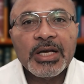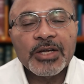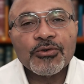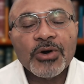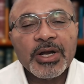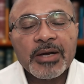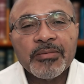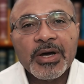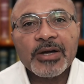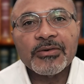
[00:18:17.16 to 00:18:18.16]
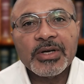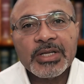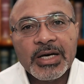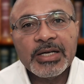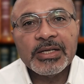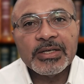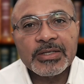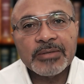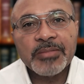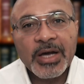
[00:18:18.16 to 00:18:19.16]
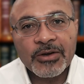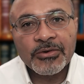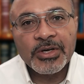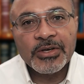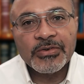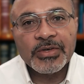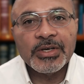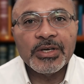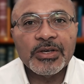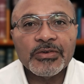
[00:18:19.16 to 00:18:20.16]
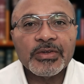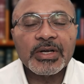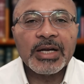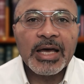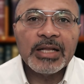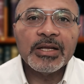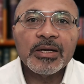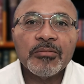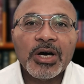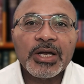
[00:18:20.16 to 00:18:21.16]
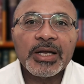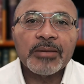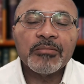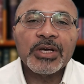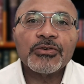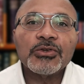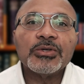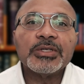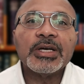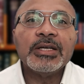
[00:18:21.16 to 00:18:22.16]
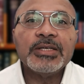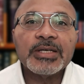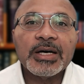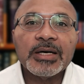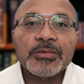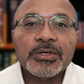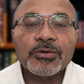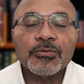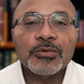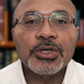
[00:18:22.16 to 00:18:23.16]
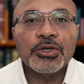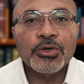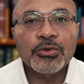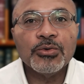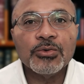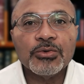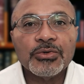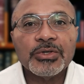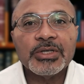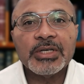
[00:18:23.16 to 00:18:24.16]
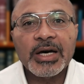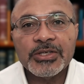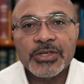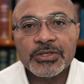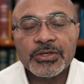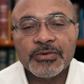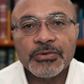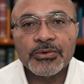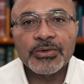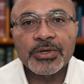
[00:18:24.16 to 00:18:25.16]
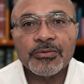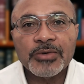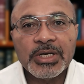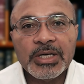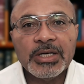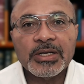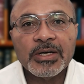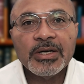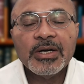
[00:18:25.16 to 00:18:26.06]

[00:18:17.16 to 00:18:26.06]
in chronic pancreatitis, the pancreas is the gland in the body that makes those enzymes that we use to digest the food that we eat.